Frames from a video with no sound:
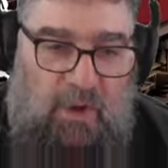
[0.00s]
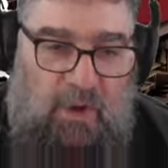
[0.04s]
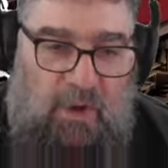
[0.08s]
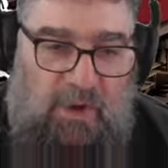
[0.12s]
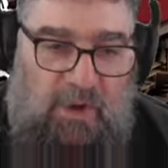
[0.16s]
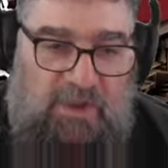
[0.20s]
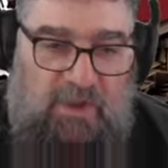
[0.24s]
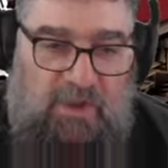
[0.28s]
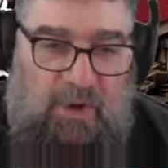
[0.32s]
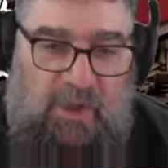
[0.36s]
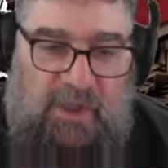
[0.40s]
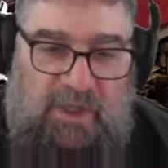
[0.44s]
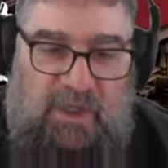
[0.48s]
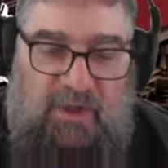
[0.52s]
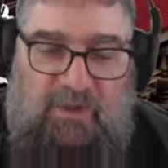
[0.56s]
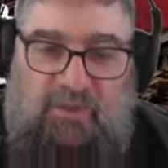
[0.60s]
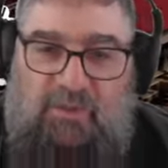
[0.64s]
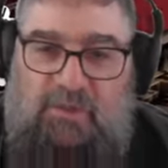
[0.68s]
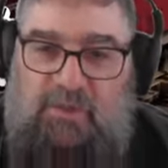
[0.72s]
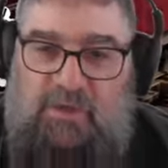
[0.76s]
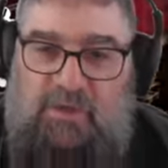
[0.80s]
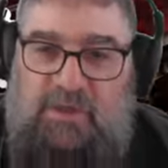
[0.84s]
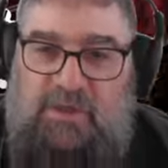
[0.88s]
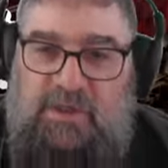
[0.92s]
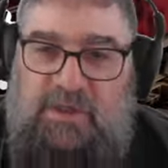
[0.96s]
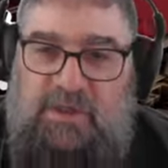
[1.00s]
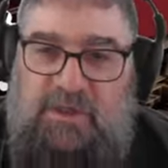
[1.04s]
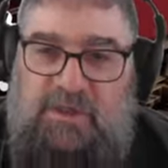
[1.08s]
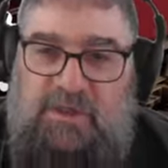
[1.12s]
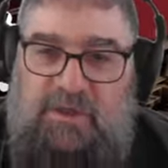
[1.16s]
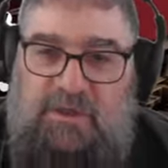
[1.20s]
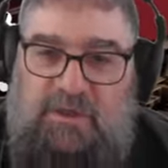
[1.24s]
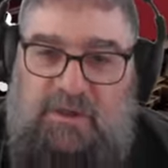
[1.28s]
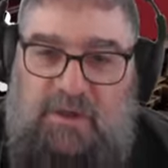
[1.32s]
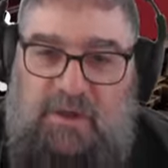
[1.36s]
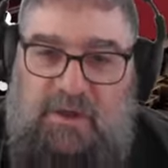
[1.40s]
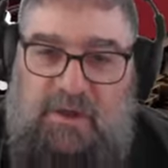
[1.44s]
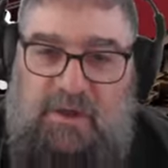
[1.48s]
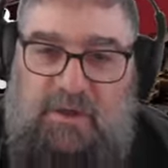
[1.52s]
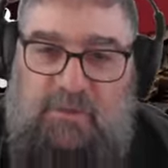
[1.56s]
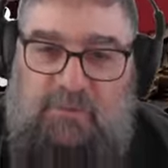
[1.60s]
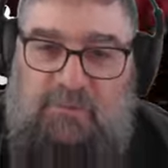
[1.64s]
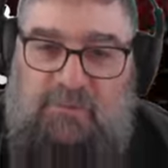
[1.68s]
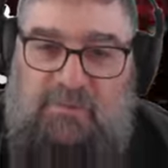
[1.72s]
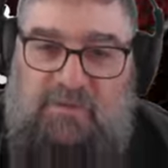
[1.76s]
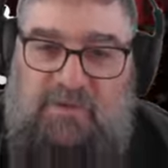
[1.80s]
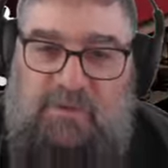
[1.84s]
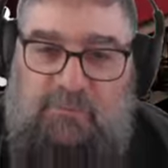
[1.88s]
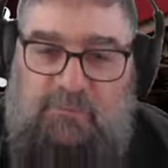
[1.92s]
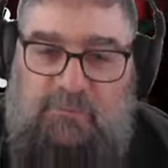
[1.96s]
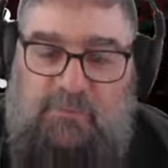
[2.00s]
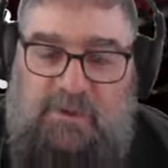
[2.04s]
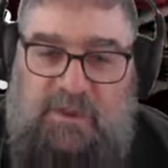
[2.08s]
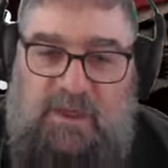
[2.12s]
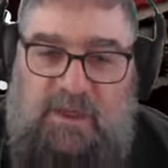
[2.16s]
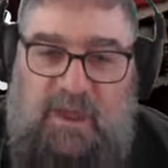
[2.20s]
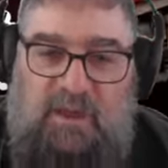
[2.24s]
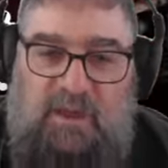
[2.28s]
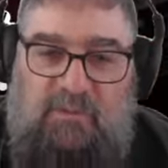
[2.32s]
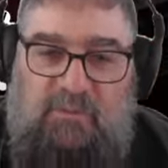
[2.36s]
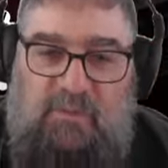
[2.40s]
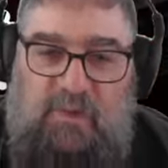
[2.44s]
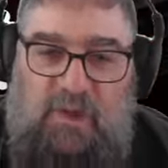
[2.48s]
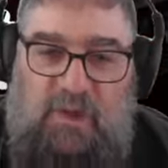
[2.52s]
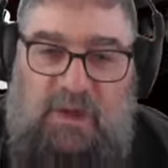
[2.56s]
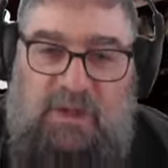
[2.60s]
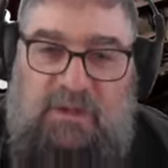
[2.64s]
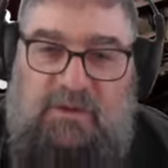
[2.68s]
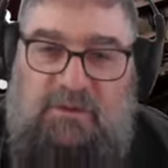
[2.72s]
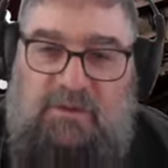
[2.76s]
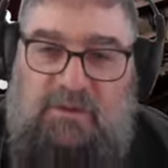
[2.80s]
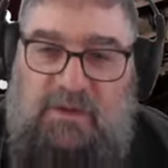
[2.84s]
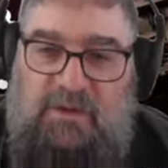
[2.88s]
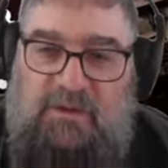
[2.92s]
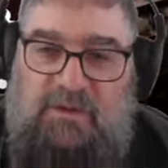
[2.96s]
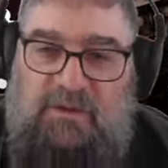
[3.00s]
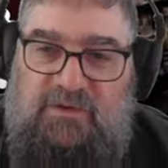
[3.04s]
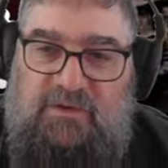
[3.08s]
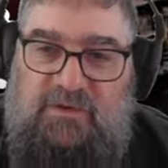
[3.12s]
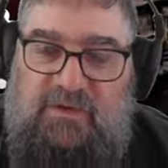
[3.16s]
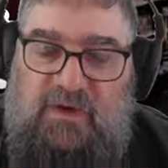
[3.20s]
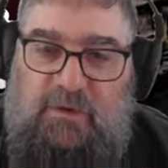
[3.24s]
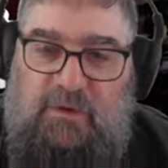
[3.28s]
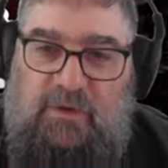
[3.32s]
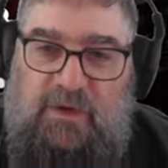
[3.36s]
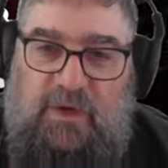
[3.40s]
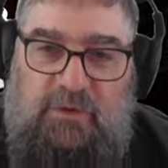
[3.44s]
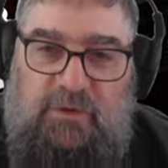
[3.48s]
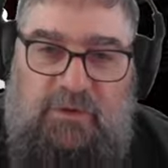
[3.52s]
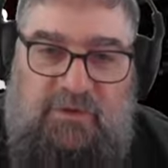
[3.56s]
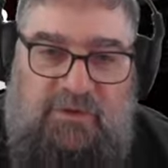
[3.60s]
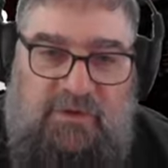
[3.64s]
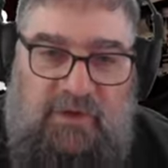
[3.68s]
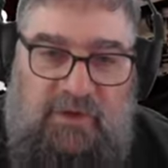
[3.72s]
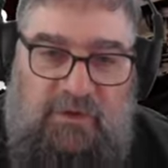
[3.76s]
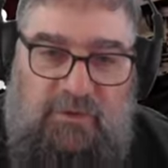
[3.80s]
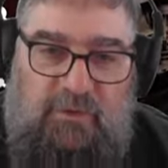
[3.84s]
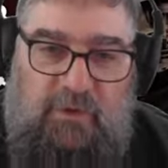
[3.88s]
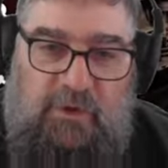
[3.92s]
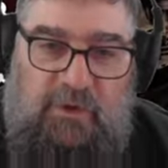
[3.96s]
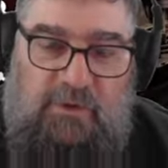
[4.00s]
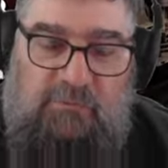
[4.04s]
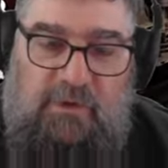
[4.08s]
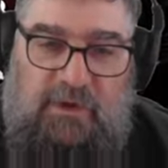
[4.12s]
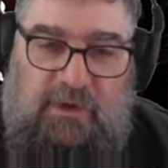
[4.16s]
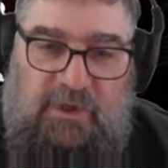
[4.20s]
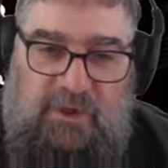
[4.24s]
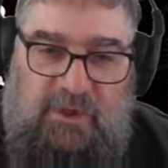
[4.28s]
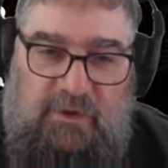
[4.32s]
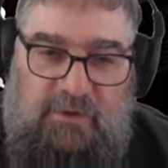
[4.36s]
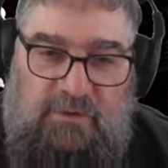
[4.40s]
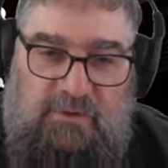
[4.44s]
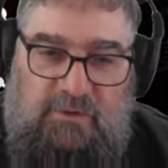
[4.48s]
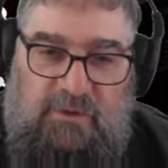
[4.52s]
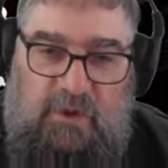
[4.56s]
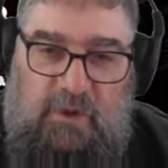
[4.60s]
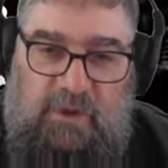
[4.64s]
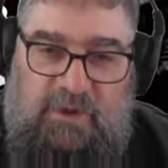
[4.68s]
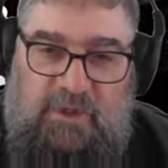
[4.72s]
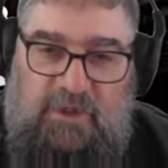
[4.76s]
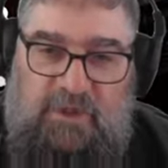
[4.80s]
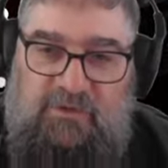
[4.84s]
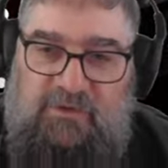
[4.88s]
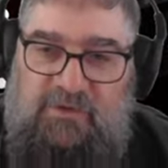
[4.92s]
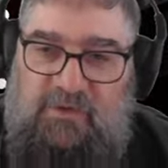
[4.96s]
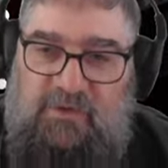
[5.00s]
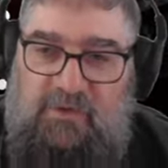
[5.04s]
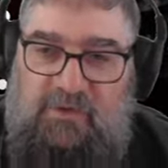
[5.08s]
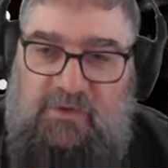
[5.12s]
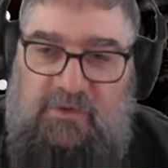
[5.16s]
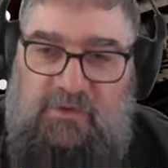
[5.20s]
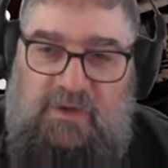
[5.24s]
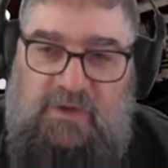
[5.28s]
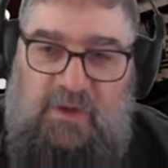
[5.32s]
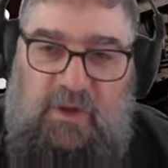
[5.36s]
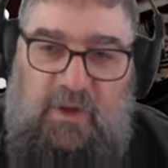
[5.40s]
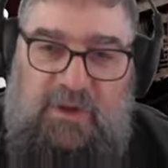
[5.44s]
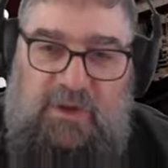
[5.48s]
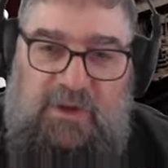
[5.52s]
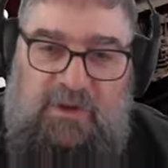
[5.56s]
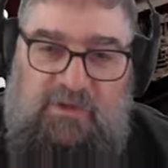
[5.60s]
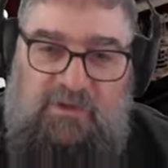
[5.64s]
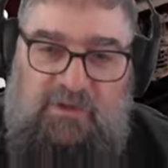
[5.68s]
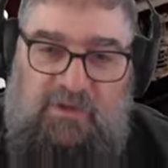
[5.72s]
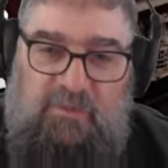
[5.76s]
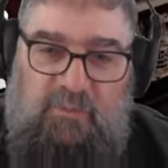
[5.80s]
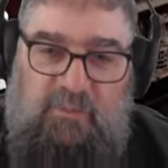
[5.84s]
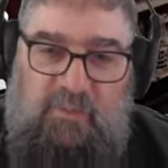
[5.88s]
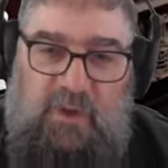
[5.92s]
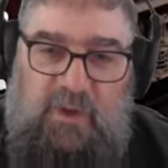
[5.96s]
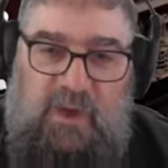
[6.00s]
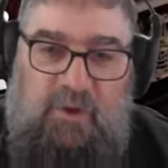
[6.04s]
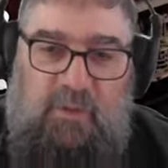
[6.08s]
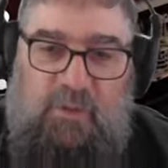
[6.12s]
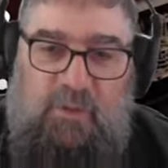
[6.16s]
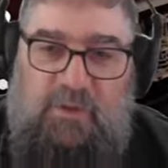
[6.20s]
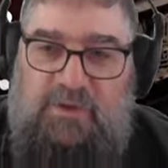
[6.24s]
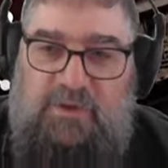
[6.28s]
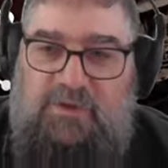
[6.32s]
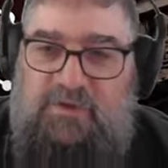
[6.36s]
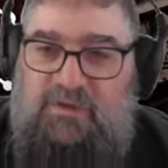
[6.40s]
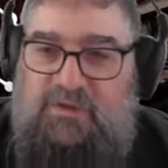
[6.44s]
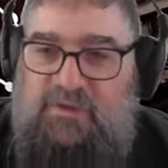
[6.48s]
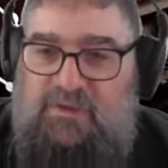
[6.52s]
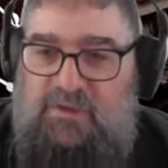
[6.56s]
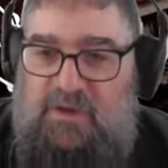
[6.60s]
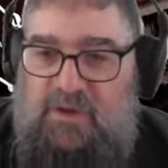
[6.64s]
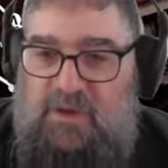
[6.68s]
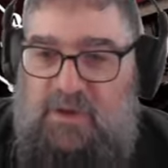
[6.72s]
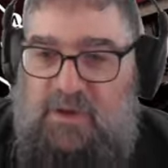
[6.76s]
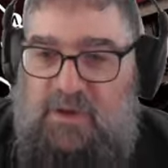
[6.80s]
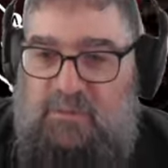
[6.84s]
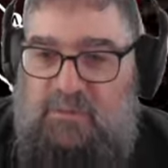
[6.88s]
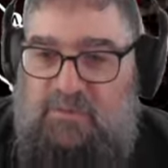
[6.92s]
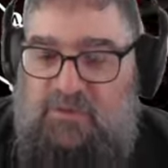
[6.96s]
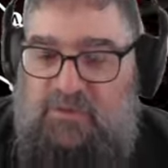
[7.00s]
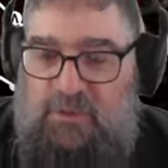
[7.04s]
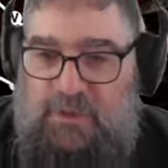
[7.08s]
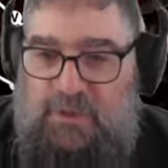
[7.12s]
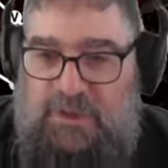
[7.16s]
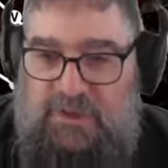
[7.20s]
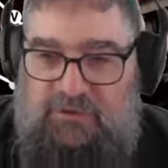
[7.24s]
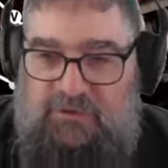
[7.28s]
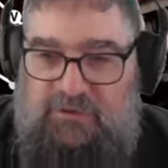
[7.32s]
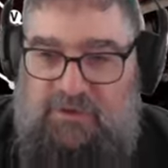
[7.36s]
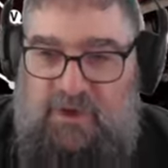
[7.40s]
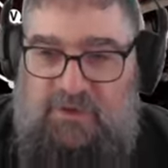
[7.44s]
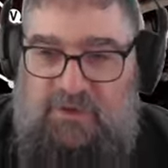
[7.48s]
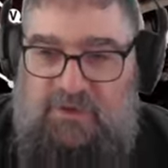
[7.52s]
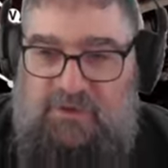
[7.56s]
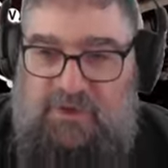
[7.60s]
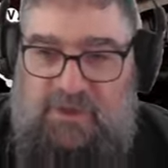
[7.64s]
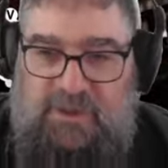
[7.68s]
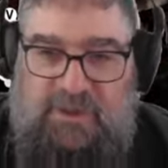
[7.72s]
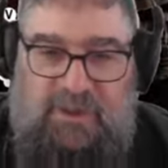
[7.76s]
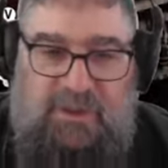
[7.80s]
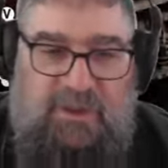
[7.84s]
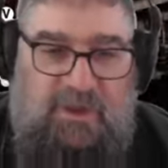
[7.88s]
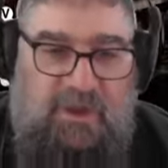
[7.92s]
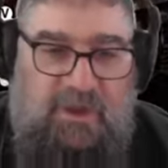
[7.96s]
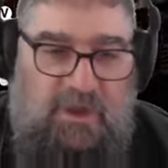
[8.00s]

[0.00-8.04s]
I like the different gameplay in the scenarios, things like running light engine backwards, doing shunting,